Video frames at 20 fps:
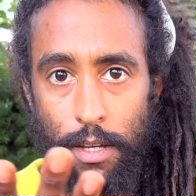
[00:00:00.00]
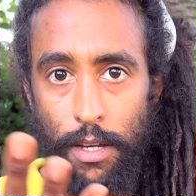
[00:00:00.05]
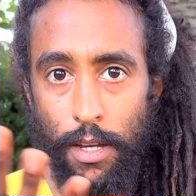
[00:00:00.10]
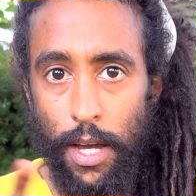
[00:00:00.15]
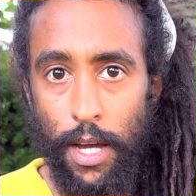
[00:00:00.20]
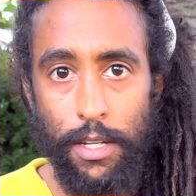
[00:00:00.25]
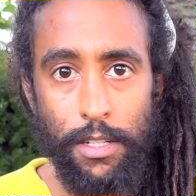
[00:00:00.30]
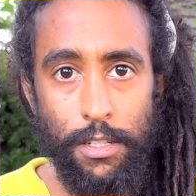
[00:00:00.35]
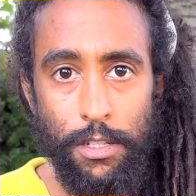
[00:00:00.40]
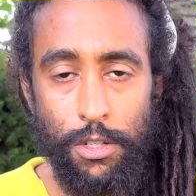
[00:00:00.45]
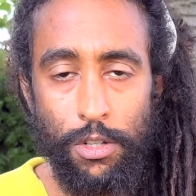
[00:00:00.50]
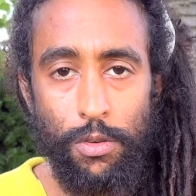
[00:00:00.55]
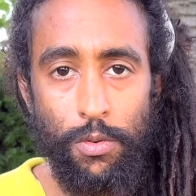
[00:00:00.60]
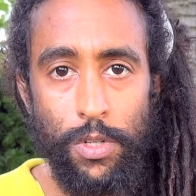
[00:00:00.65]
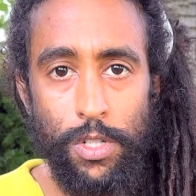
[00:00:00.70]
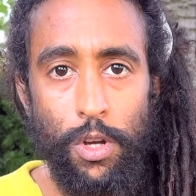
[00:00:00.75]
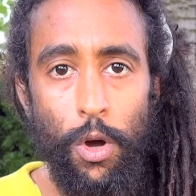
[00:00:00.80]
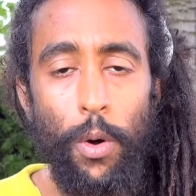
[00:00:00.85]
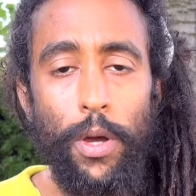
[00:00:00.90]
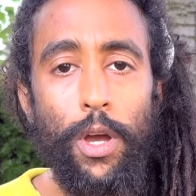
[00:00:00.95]
I just
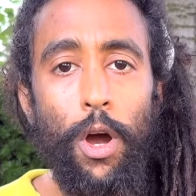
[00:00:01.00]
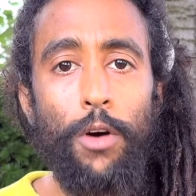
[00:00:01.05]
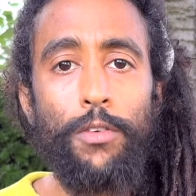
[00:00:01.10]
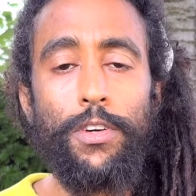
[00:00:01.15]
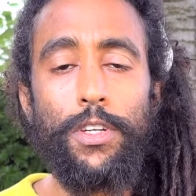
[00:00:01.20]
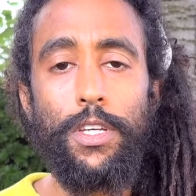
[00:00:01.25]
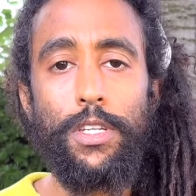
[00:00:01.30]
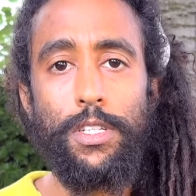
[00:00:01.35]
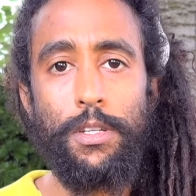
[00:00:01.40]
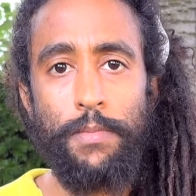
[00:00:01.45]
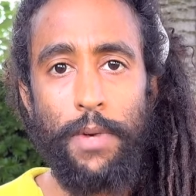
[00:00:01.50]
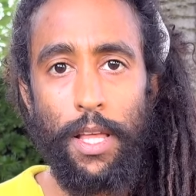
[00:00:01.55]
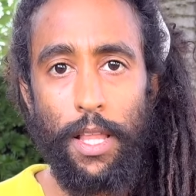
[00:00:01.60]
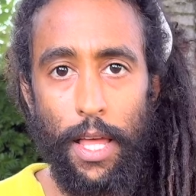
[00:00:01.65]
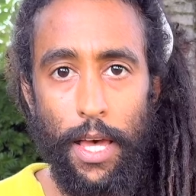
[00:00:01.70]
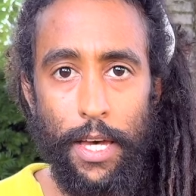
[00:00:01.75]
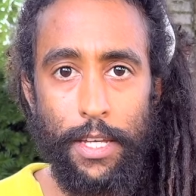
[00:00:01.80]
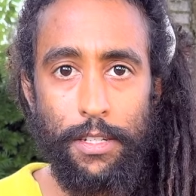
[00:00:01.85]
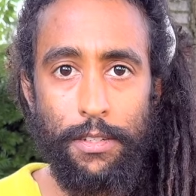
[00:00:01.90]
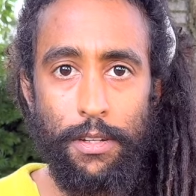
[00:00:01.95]
was going over this in my
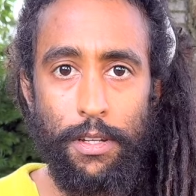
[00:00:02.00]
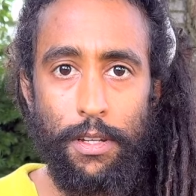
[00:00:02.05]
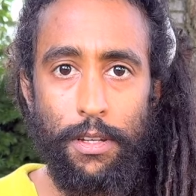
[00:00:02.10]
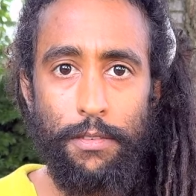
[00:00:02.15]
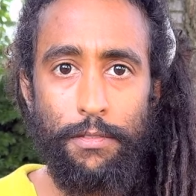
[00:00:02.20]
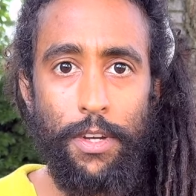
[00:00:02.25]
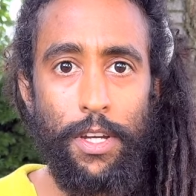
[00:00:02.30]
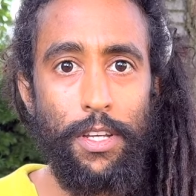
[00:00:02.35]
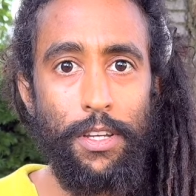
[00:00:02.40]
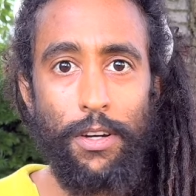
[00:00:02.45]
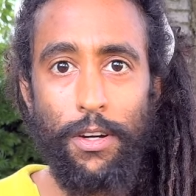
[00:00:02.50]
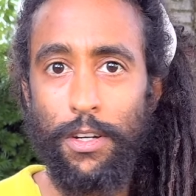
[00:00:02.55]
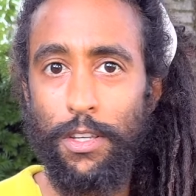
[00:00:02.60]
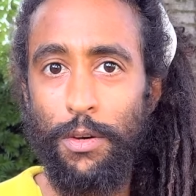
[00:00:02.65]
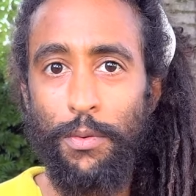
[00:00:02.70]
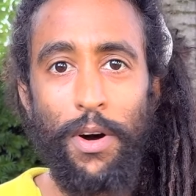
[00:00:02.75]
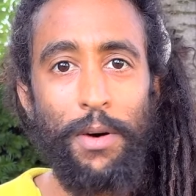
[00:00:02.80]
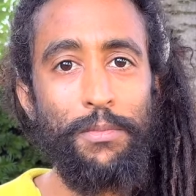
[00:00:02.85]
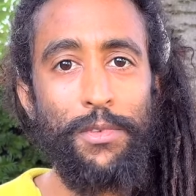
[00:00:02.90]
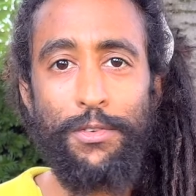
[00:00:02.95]
last video, or the
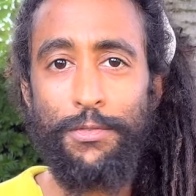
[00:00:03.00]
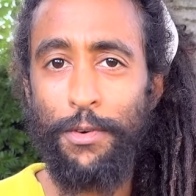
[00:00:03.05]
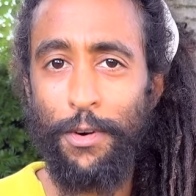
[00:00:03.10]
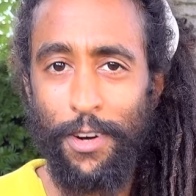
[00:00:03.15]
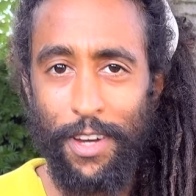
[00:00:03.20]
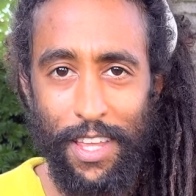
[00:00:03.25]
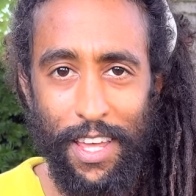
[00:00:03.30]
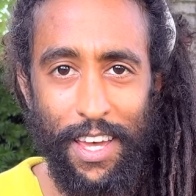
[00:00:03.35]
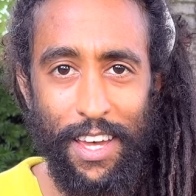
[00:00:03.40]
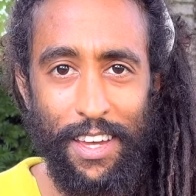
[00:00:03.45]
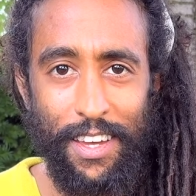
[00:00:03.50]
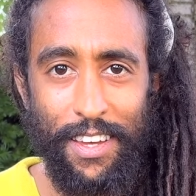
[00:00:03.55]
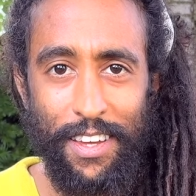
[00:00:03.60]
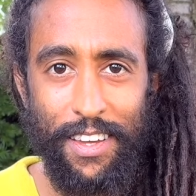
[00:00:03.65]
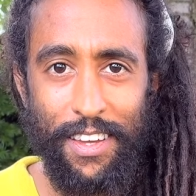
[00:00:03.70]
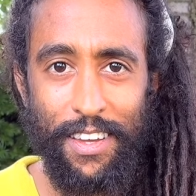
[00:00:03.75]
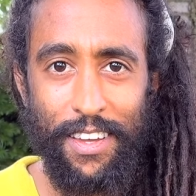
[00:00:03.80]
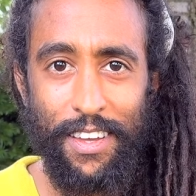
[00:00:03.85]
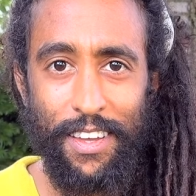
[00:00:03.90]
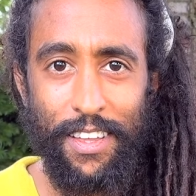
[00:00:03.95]
one before that,
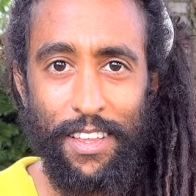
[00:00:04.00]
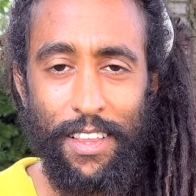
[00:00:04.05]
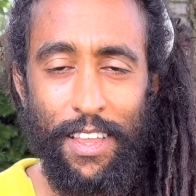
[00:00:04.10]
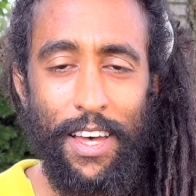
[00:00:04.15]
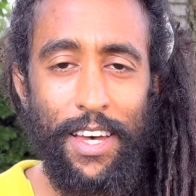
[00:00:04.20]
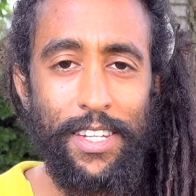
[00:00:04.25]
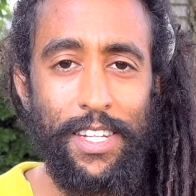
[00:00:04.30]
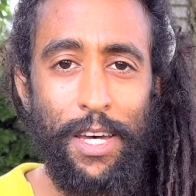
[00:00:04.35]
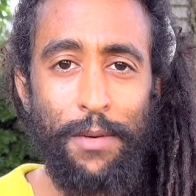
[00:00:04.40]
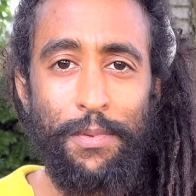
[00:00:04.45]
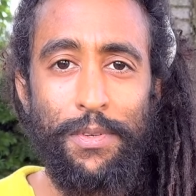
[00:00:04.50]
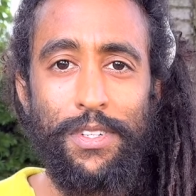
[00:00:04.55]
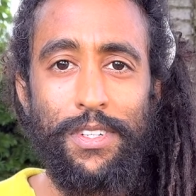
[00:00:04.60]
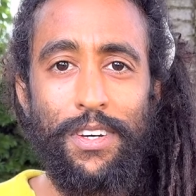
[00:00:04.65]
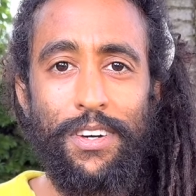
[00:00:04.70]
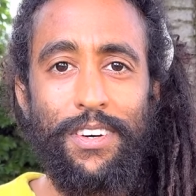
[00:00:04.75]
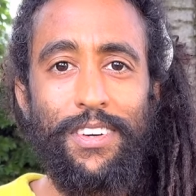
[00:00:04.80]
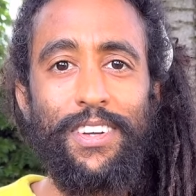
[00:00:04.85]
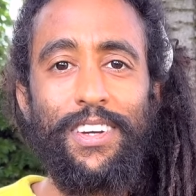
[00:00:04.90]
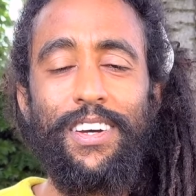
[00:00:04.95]
last
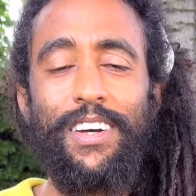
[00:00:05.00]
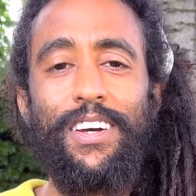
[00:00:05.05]
episode.